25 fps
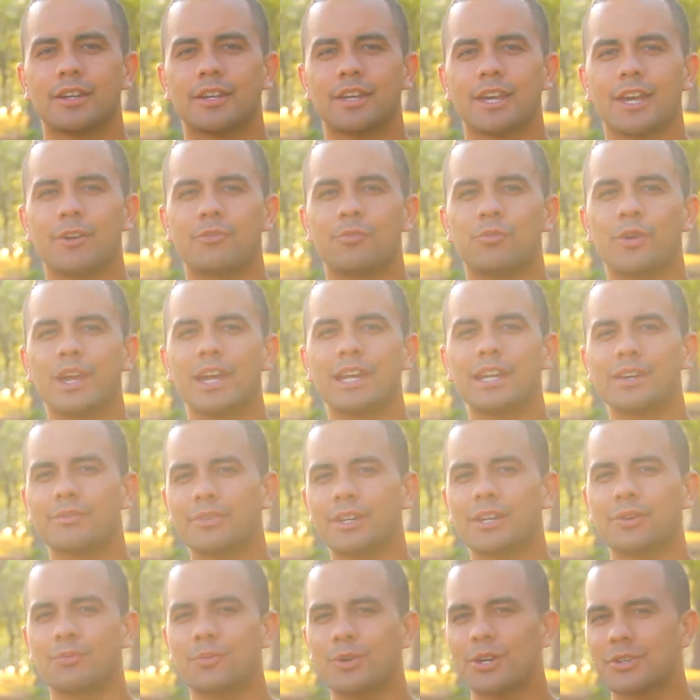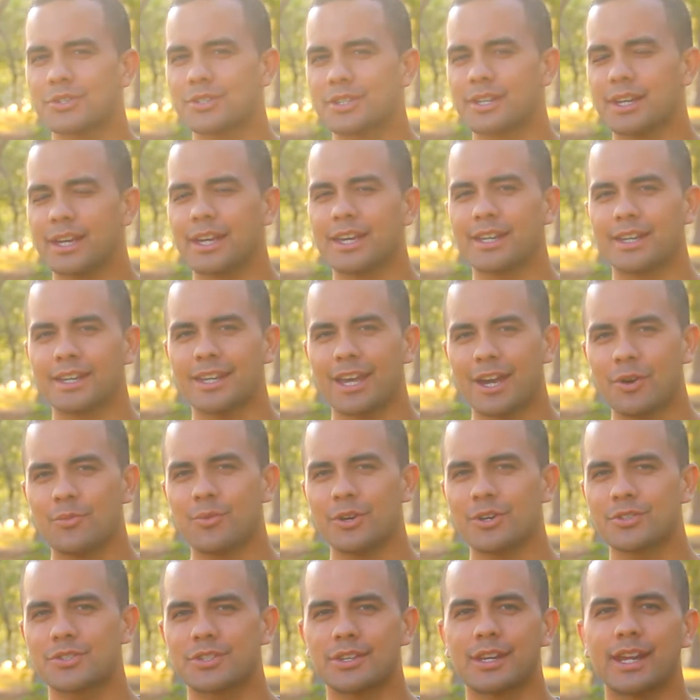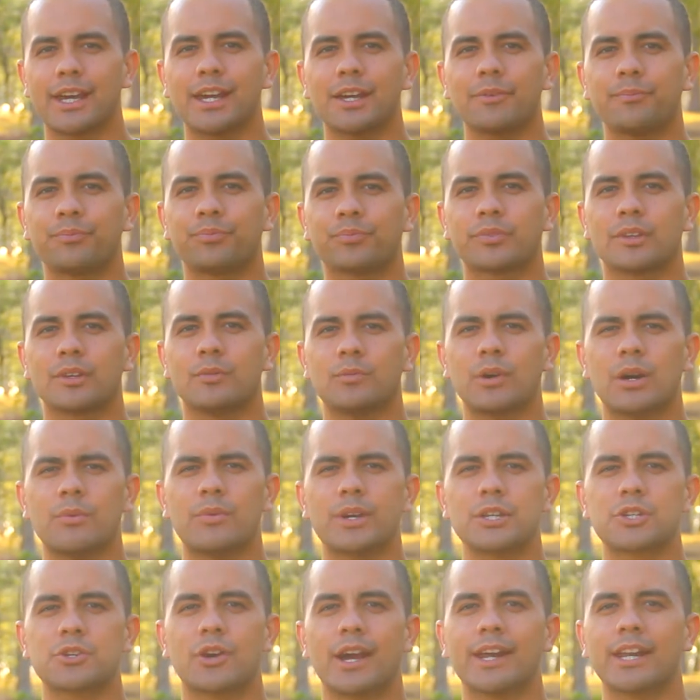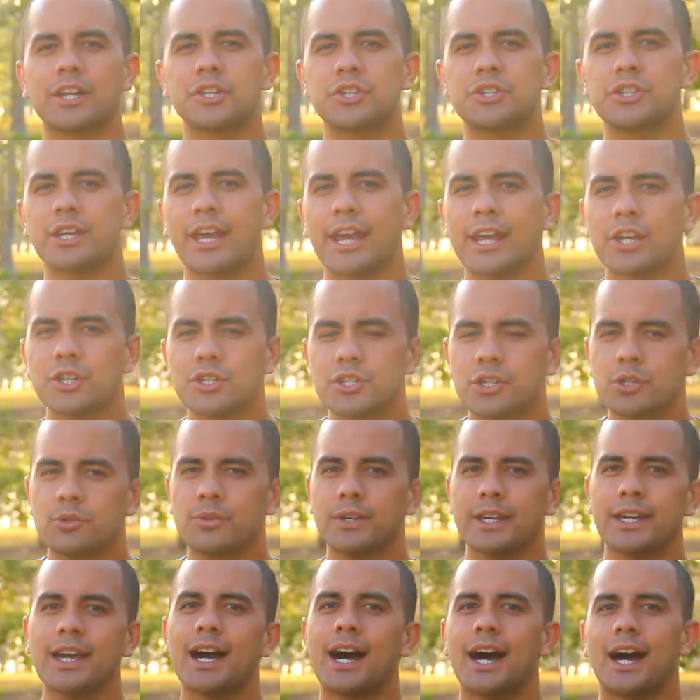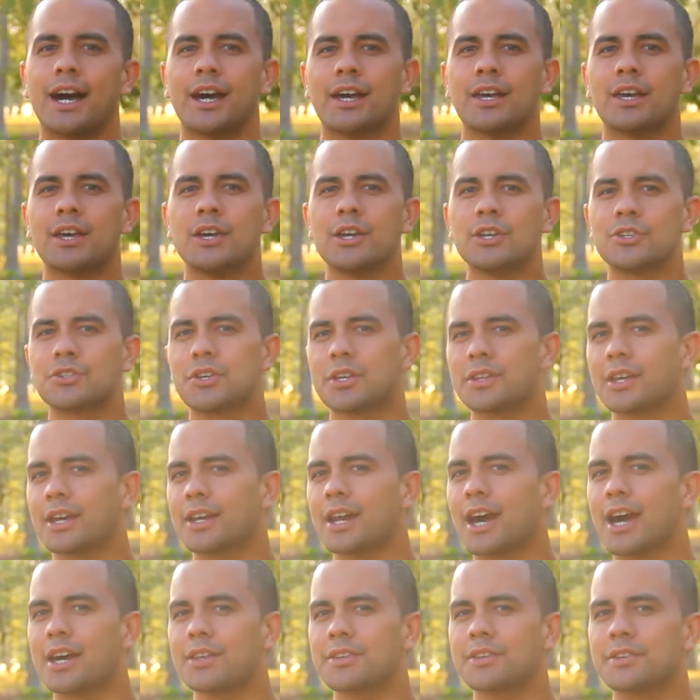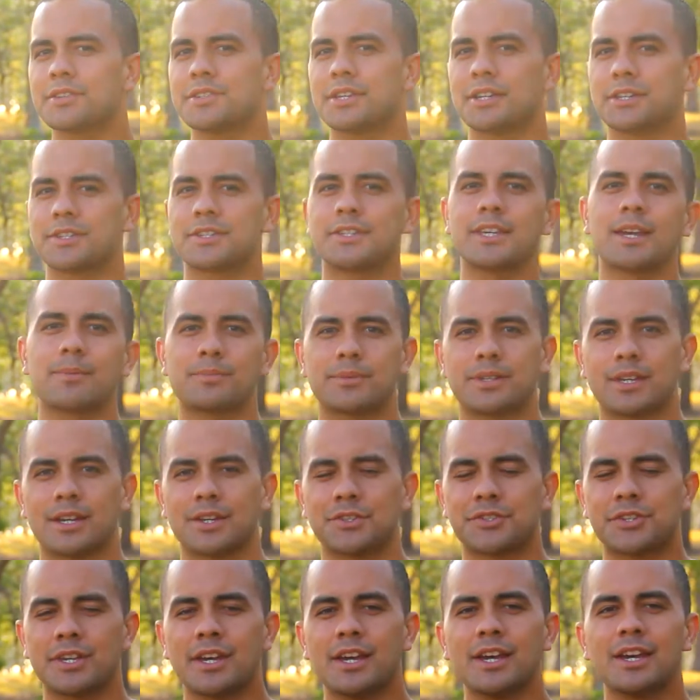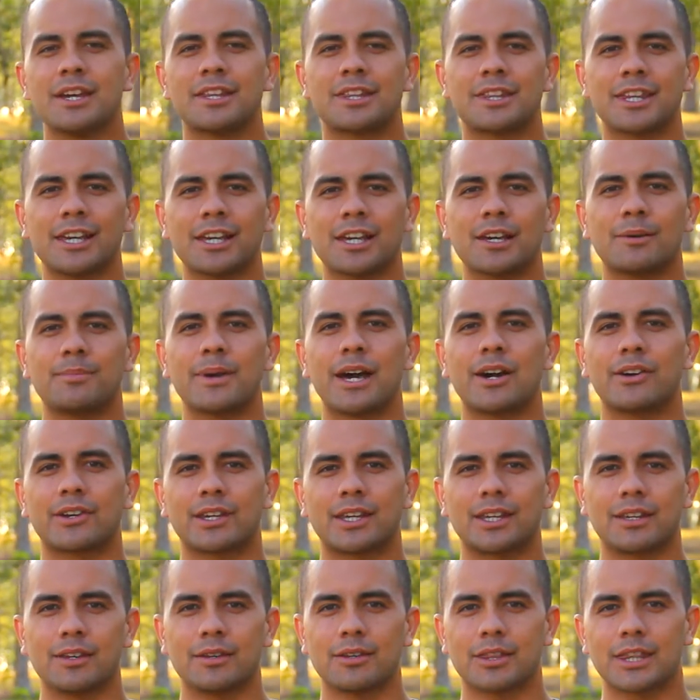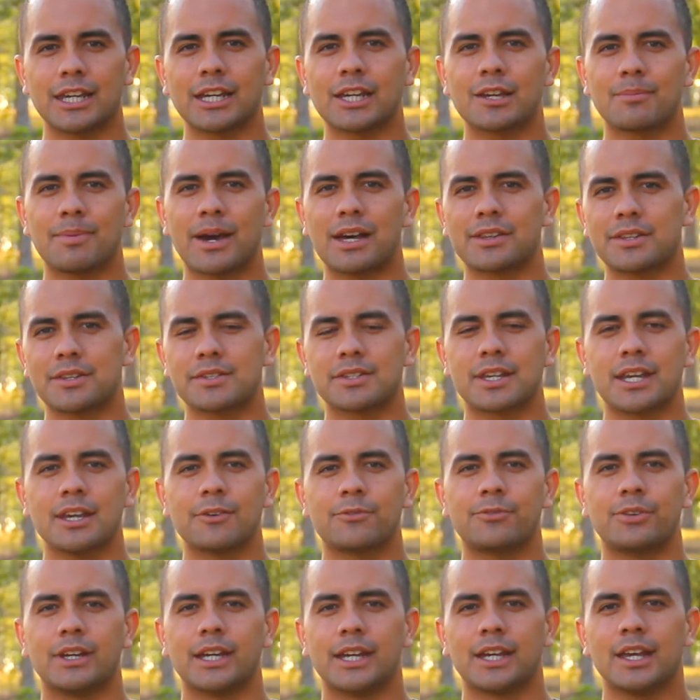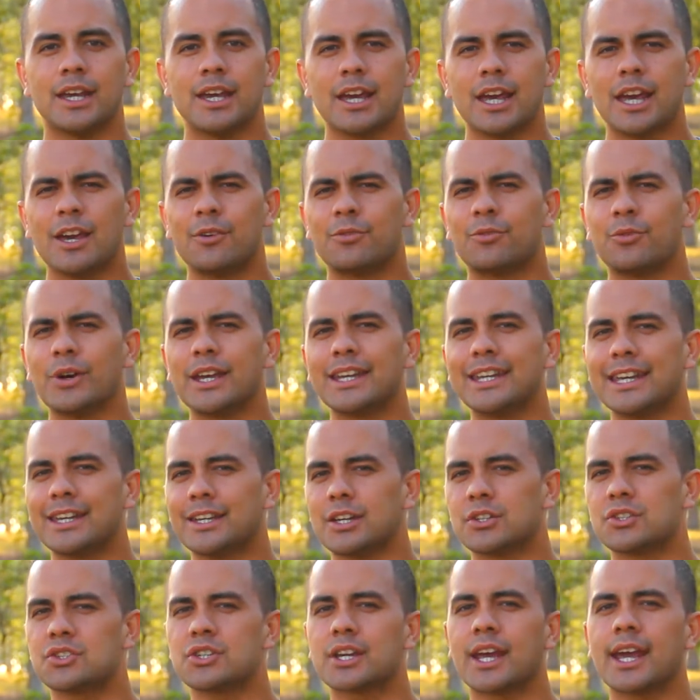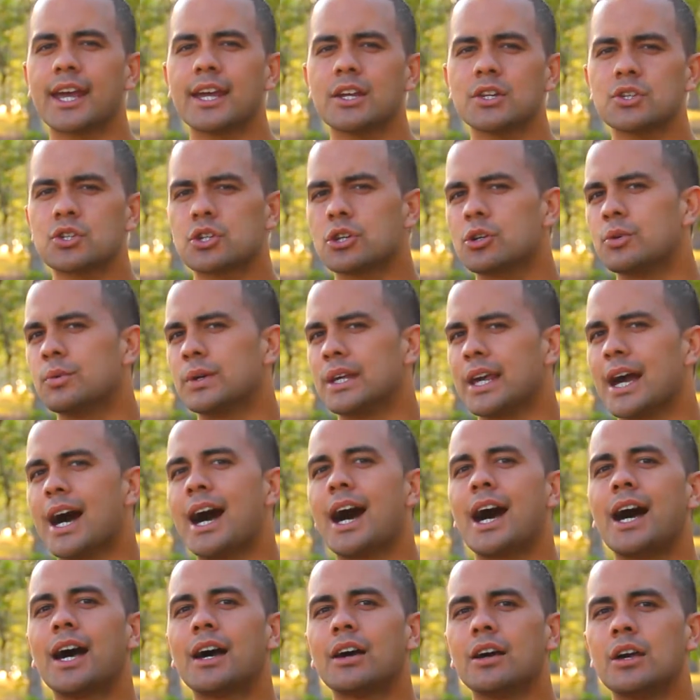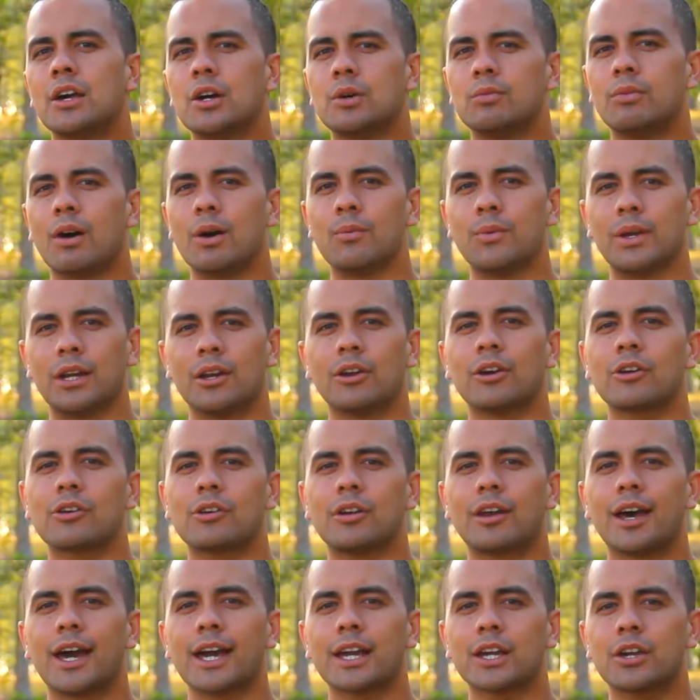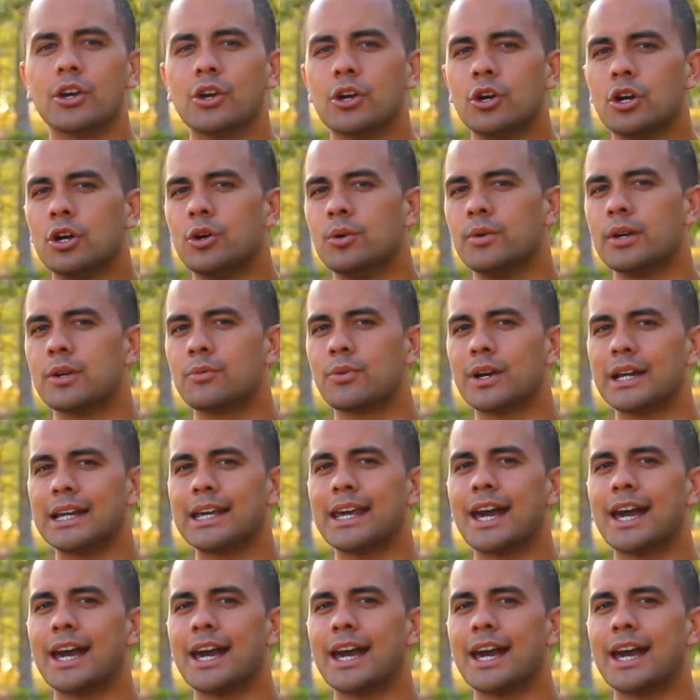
if we're living in a world today where we're trying to change who we are so that others accept us, think about this carefully. If we need to change who we are, what we look like, who we really